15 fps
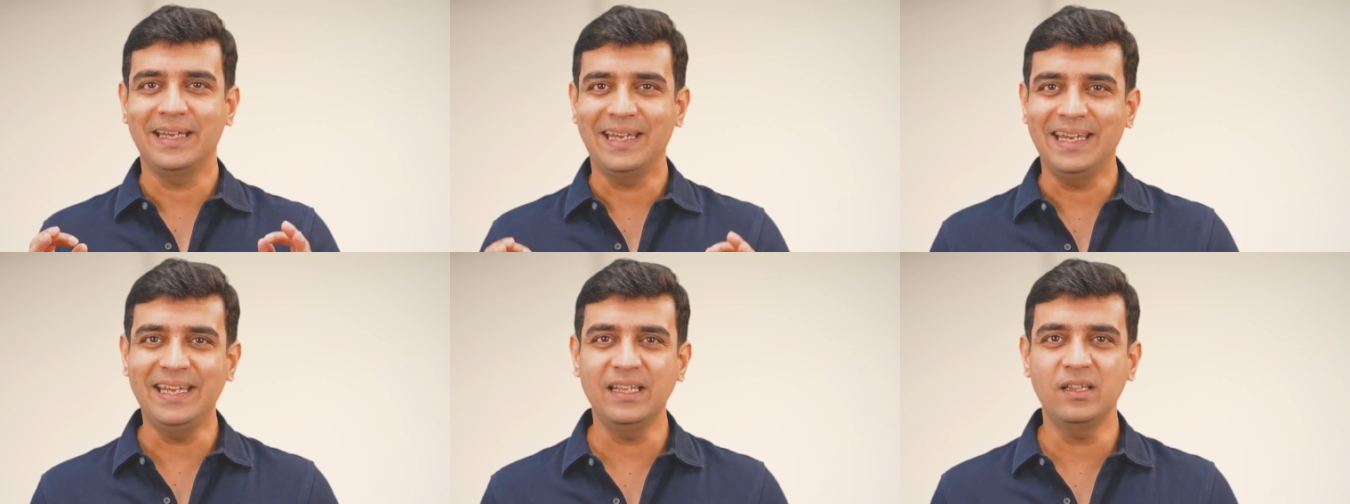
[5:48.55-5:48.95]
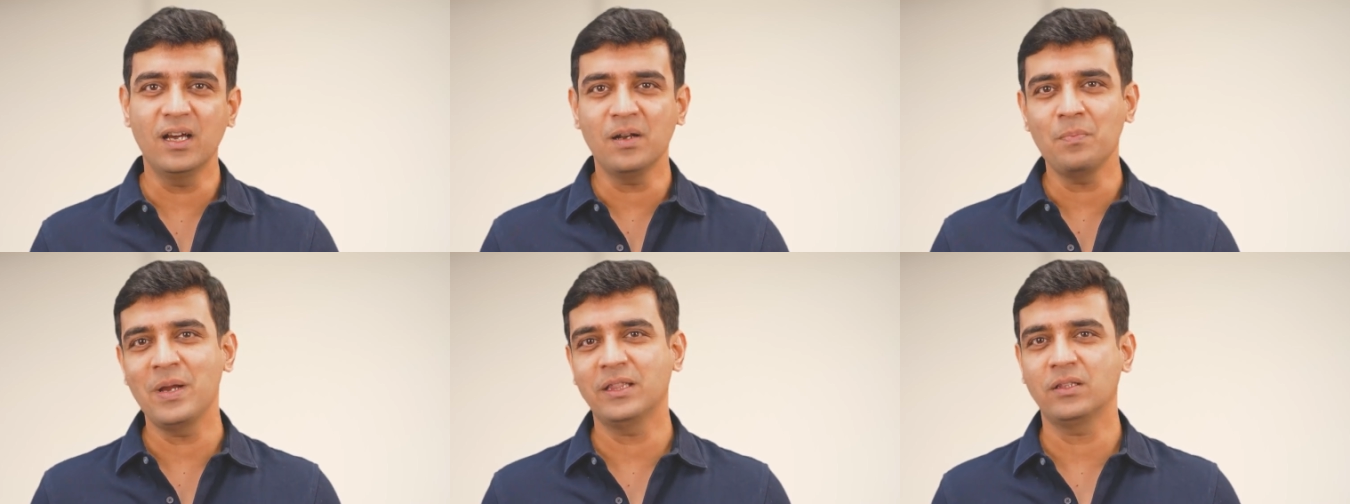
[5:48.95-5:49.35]

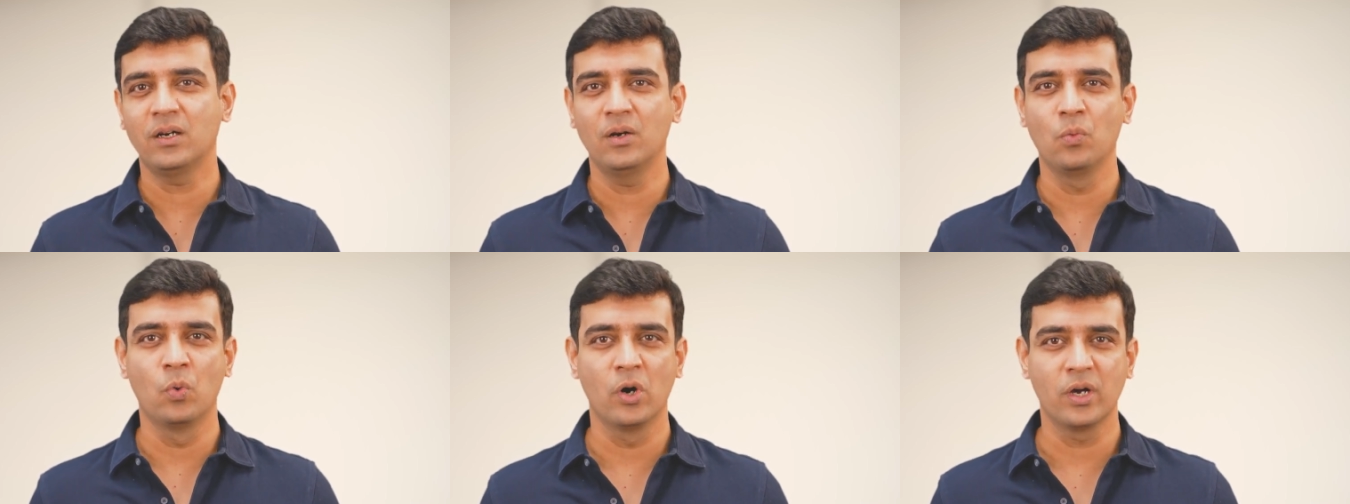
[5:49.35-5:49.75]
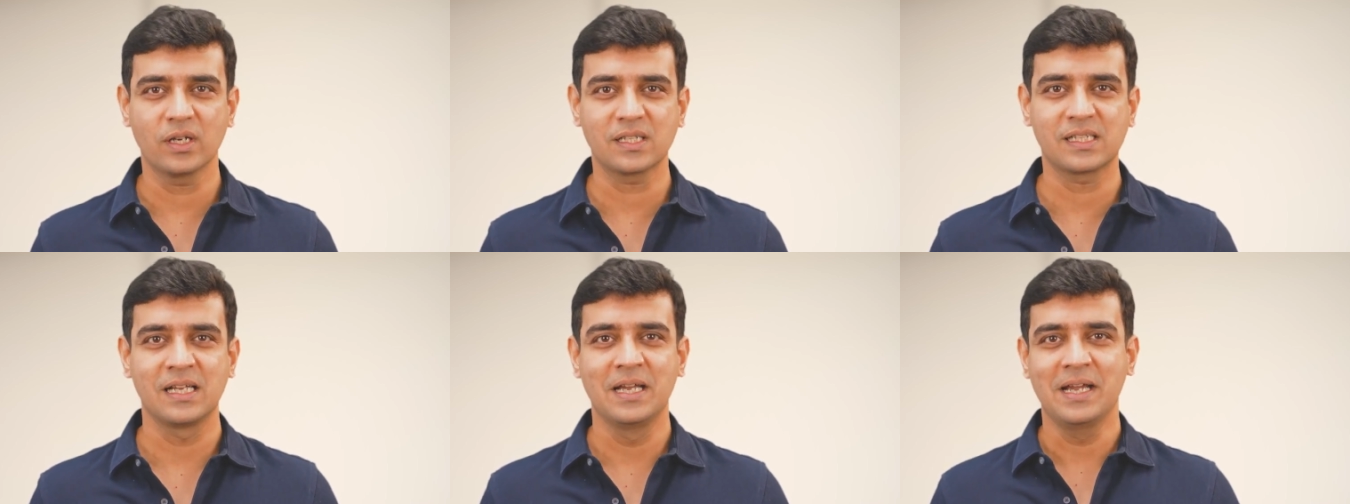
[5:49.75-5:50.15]
Either method
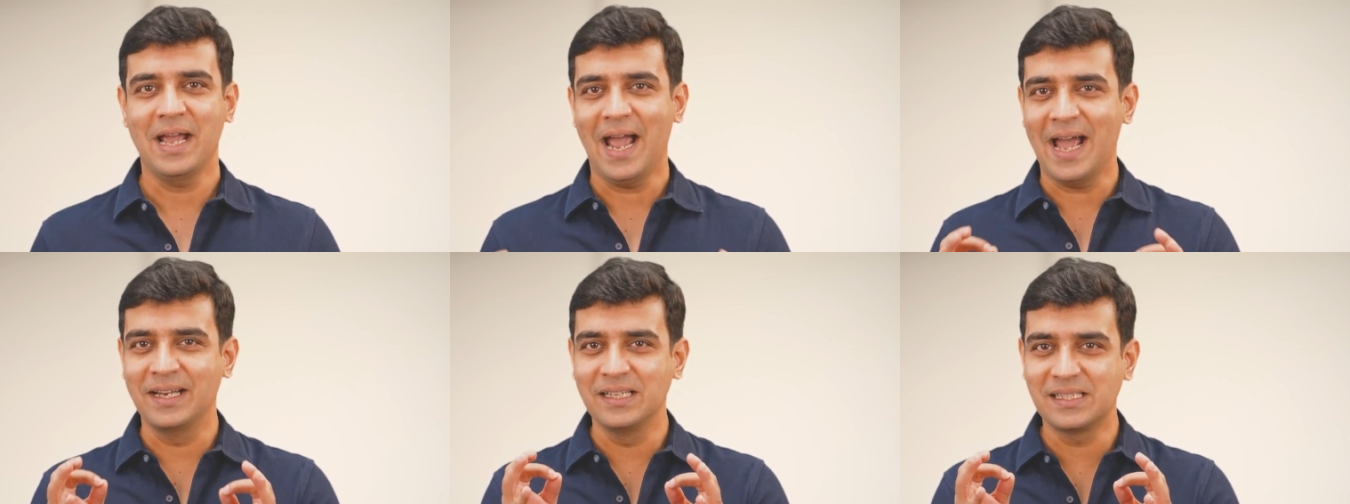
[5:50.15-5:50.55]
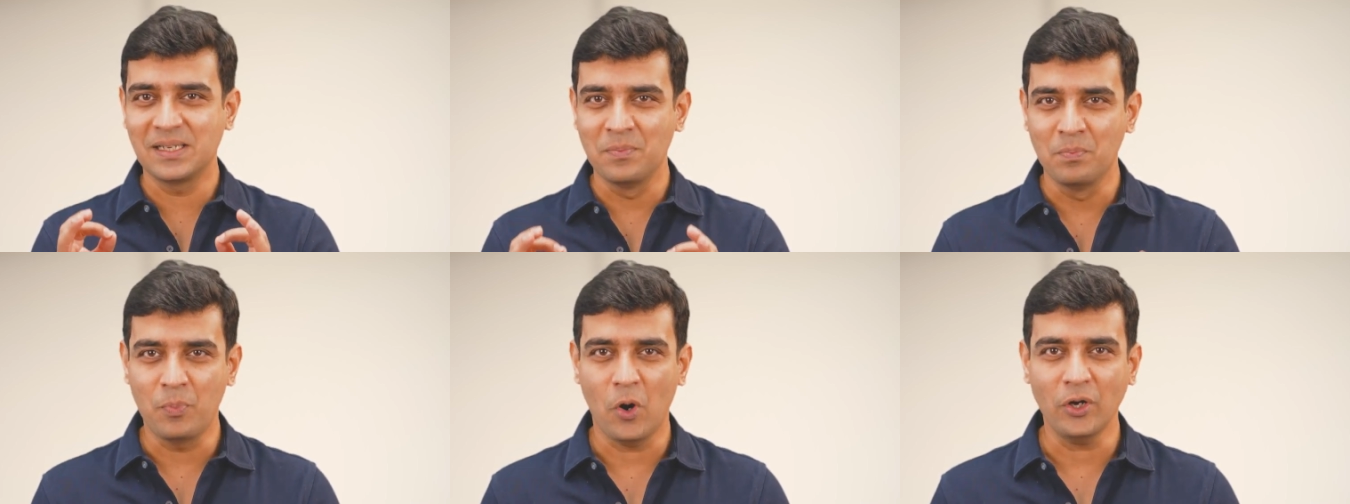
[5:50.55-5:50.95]
works, and it's
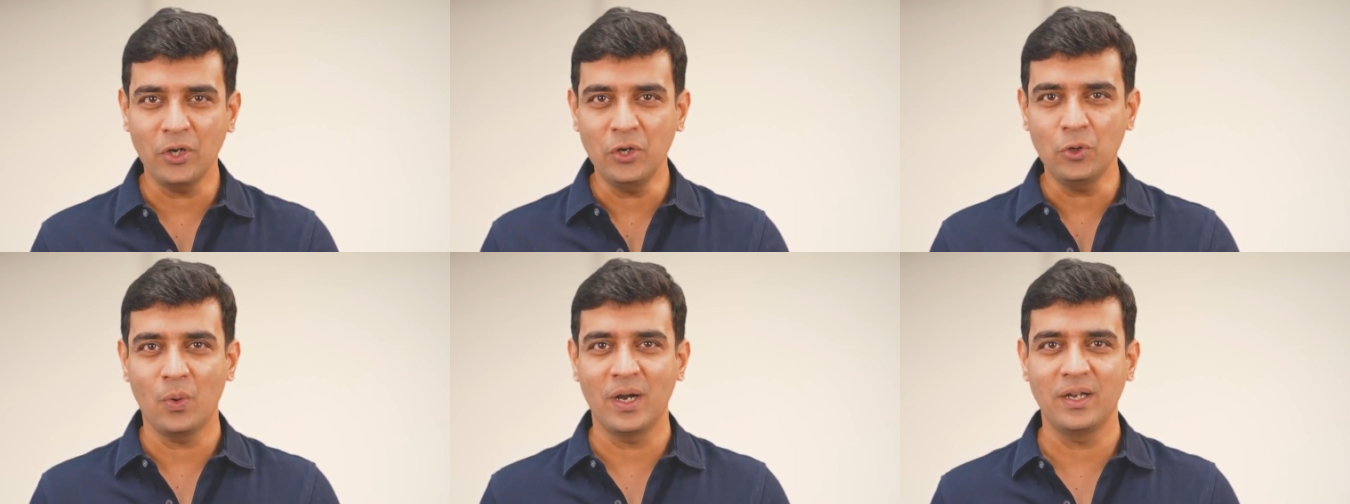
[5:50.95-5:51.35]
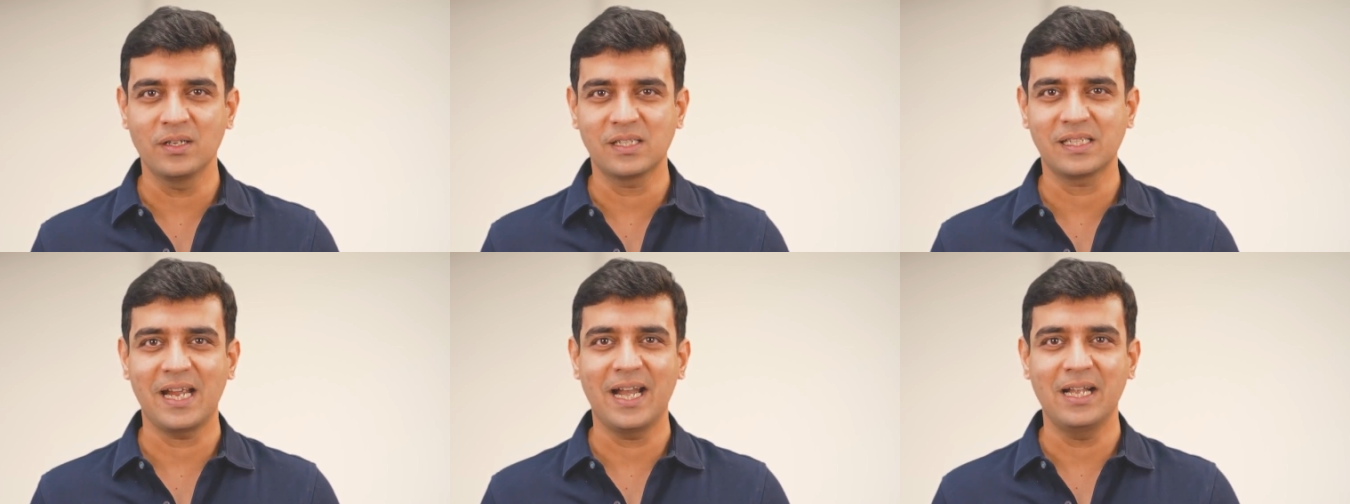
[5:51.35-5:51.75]
important to
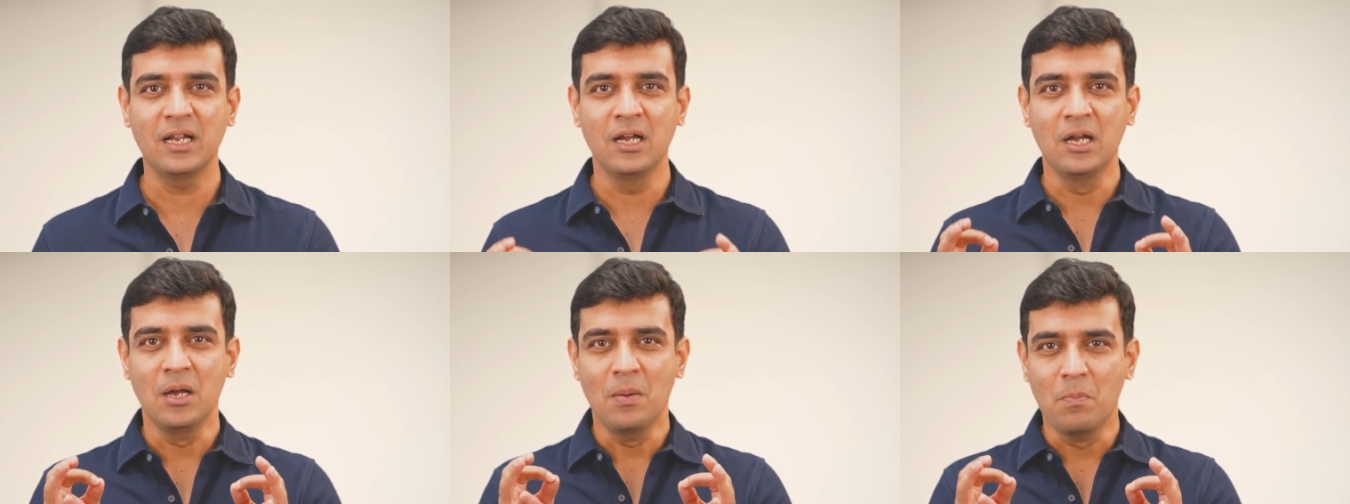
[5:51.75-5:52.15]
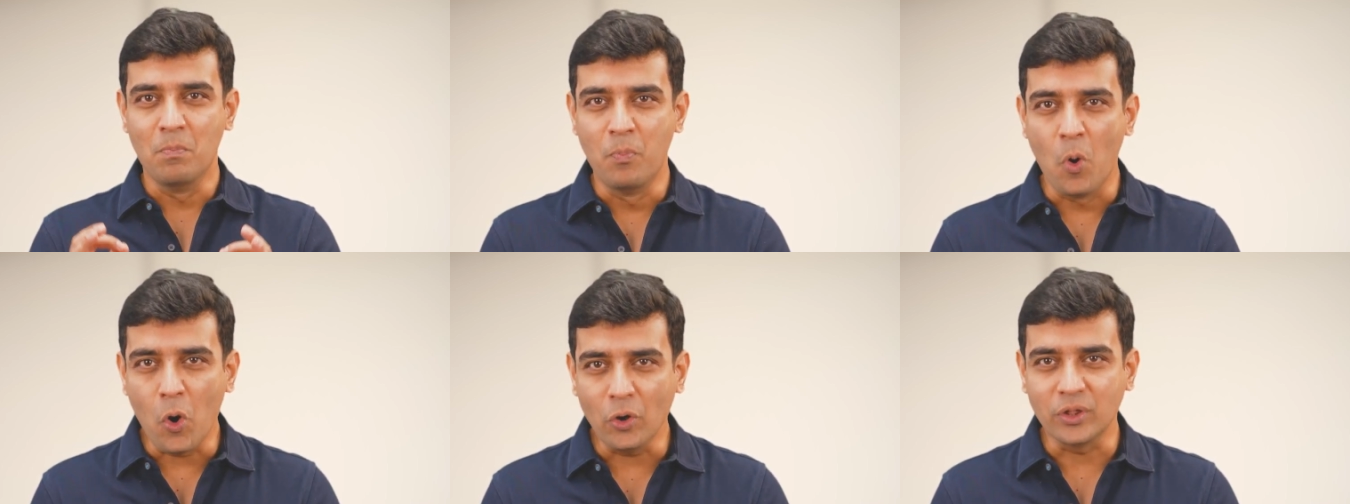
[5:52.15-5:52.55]
understand
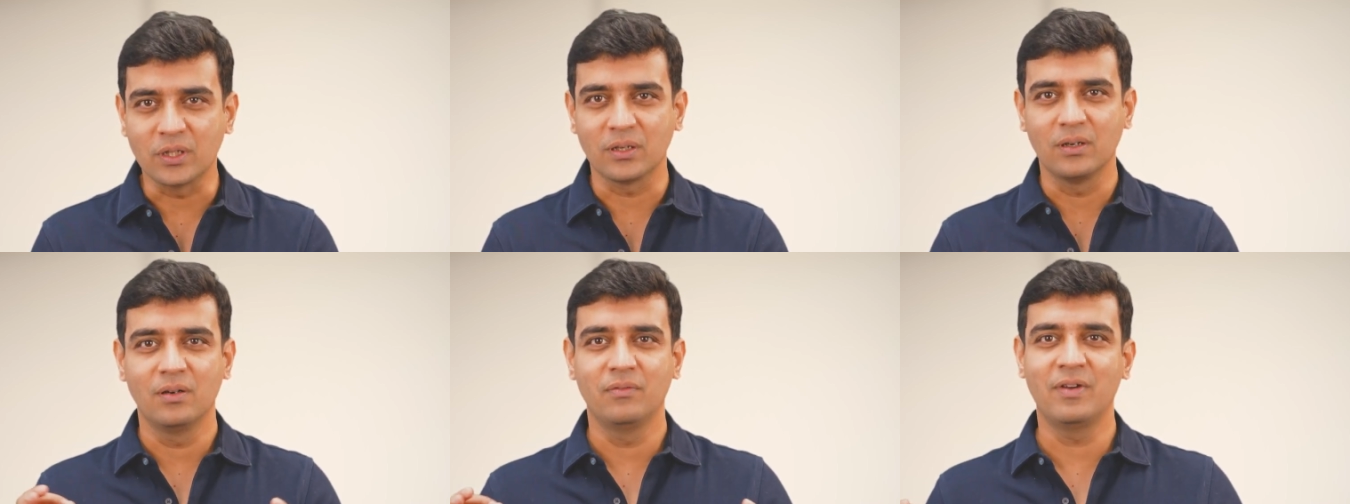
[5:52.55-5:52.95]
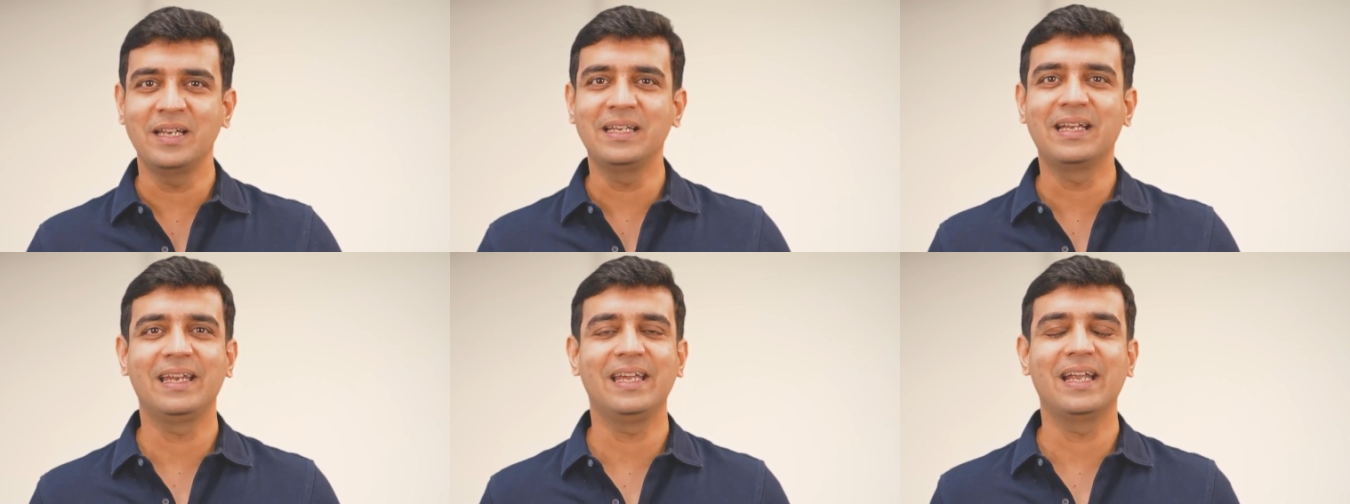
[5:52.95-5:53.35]
both
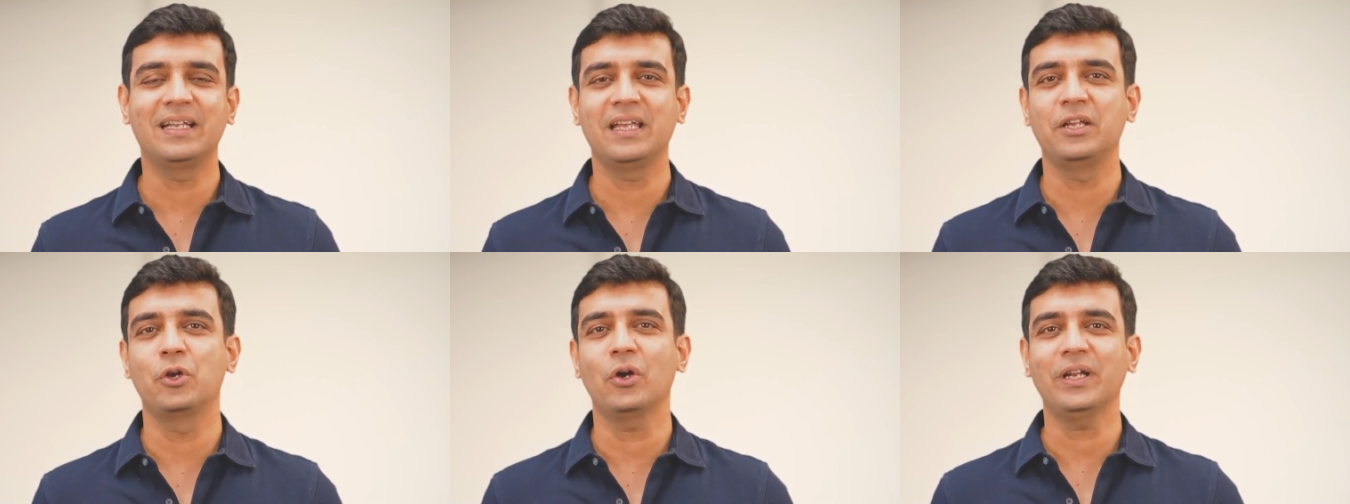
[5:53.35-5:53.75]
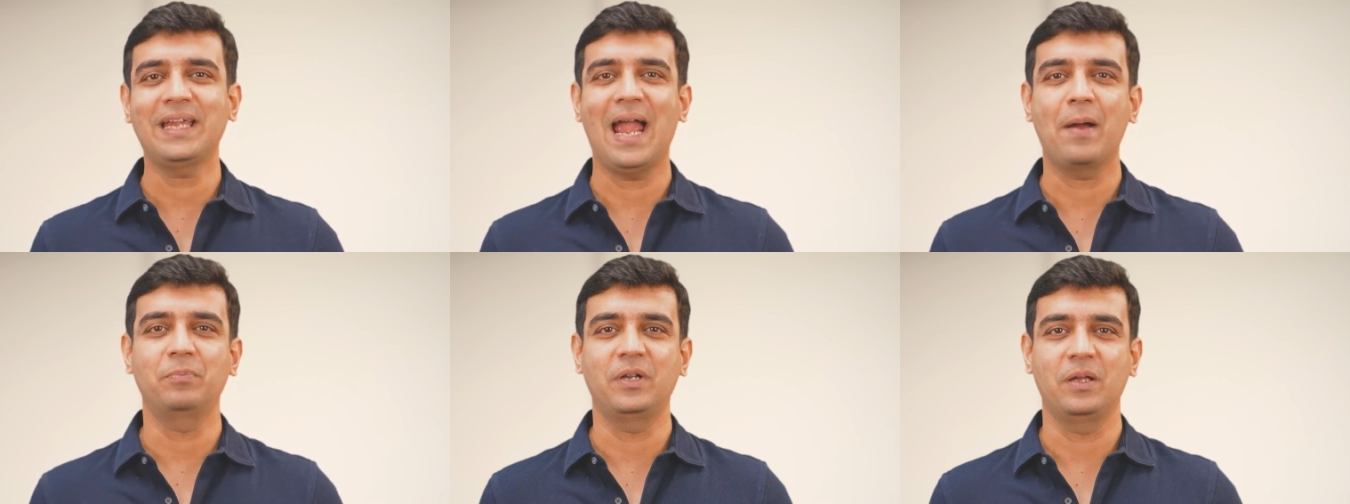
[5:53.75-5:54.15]
when creating your
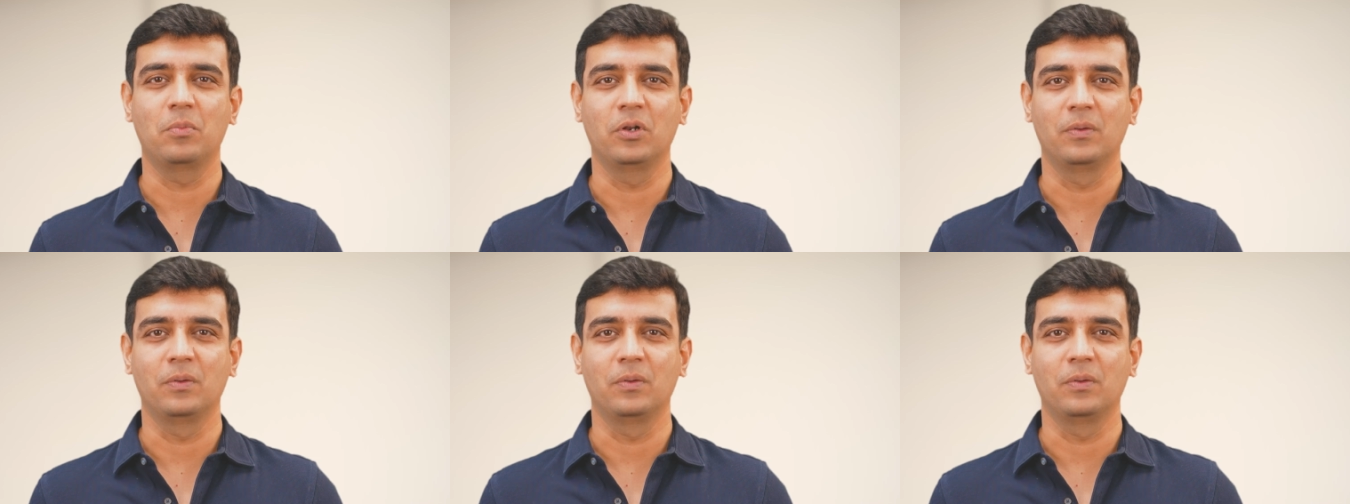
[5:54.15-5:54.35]
cap table.